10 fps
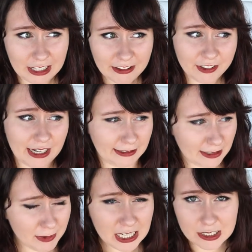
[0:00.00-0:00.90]
Even
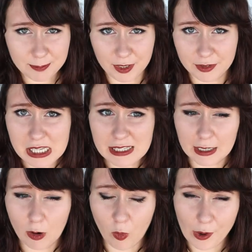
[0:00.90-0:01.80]
in my experience, they're
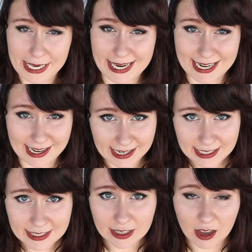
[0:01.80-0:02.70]
quite
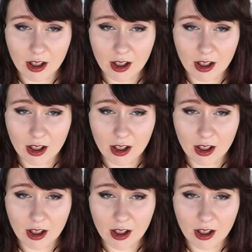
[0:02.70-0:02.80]
nice.